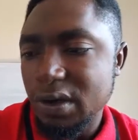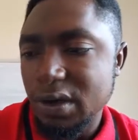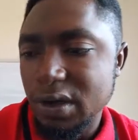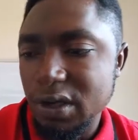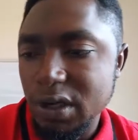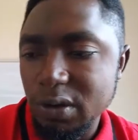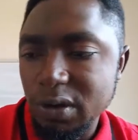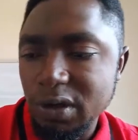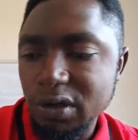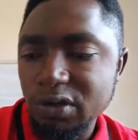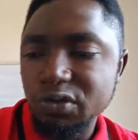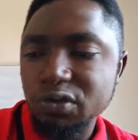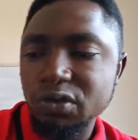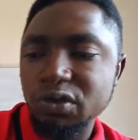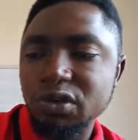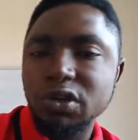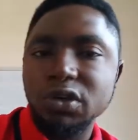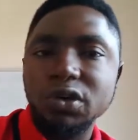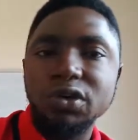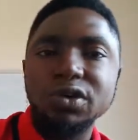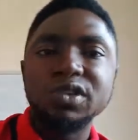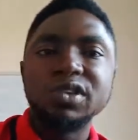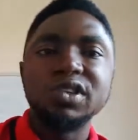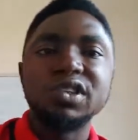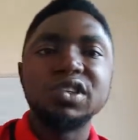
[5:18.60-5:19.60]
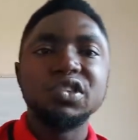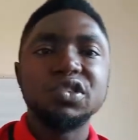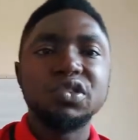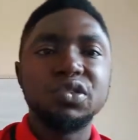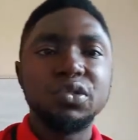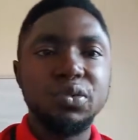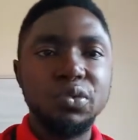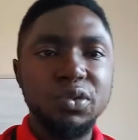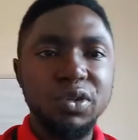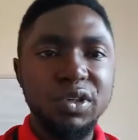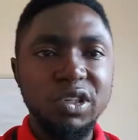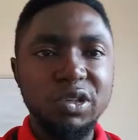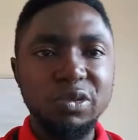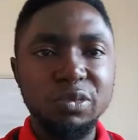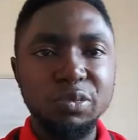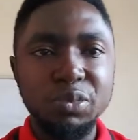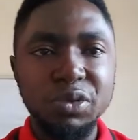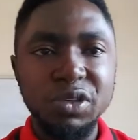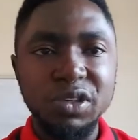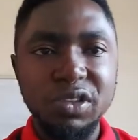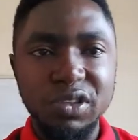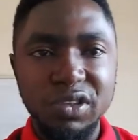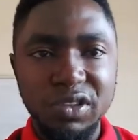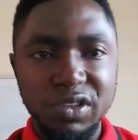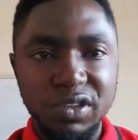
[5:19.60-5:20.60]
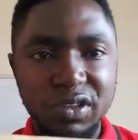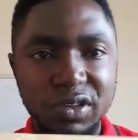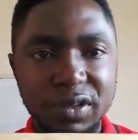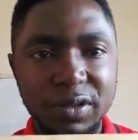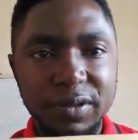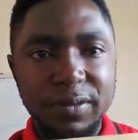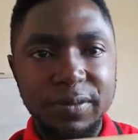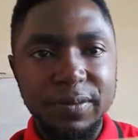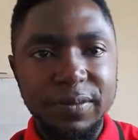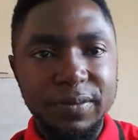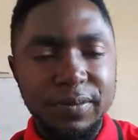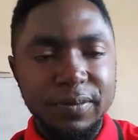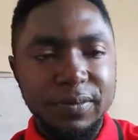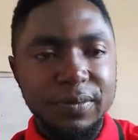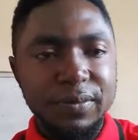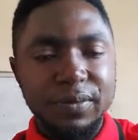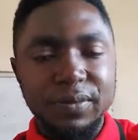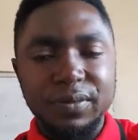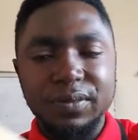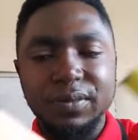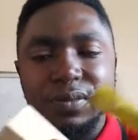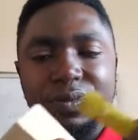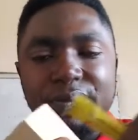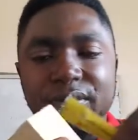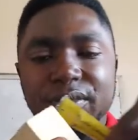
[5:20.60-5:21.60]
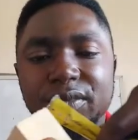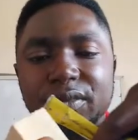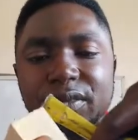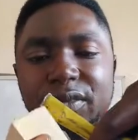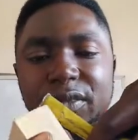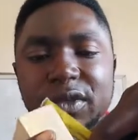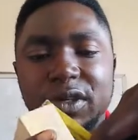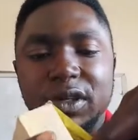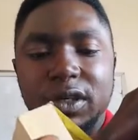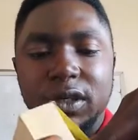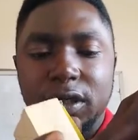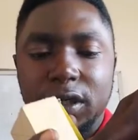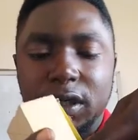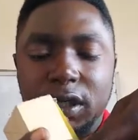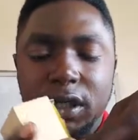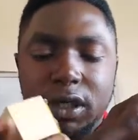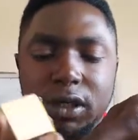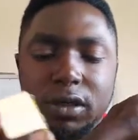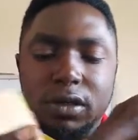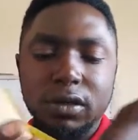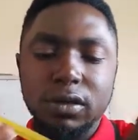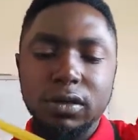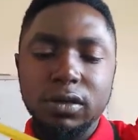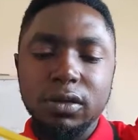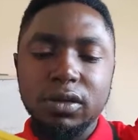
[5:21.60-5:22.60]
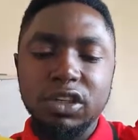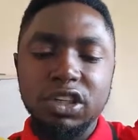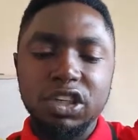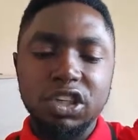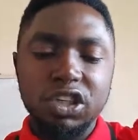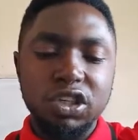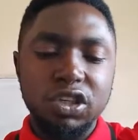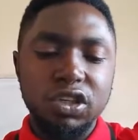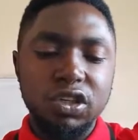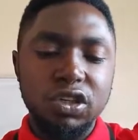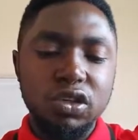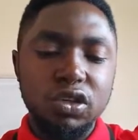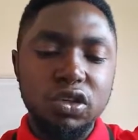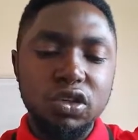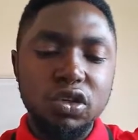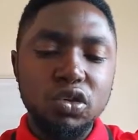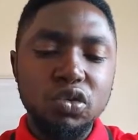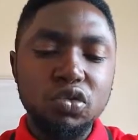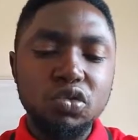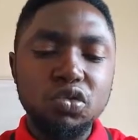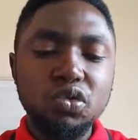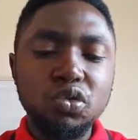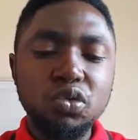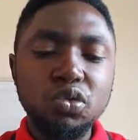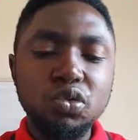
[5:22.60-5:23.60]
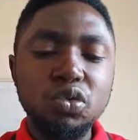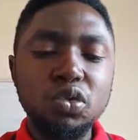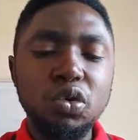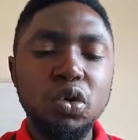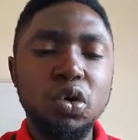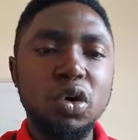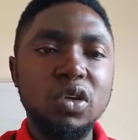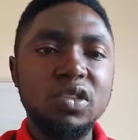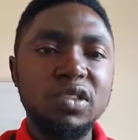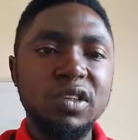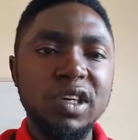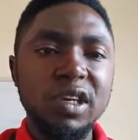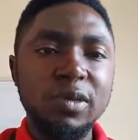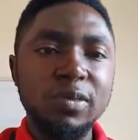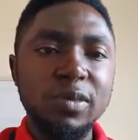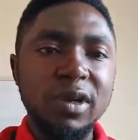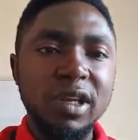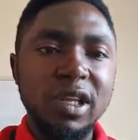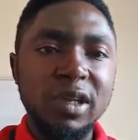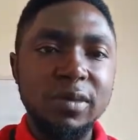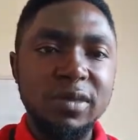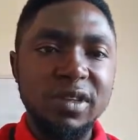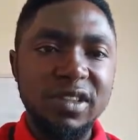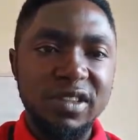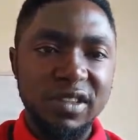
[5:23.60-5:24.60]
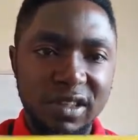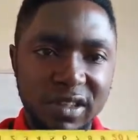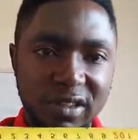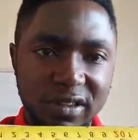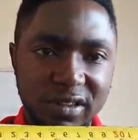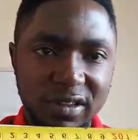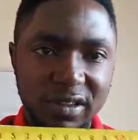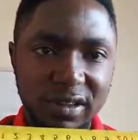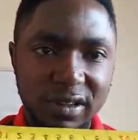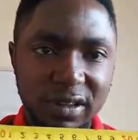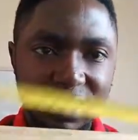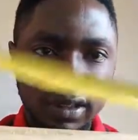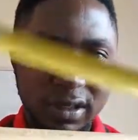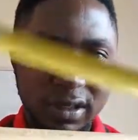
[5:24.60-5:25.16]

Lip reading: you want to cut this wooden piece around 200 millimeters.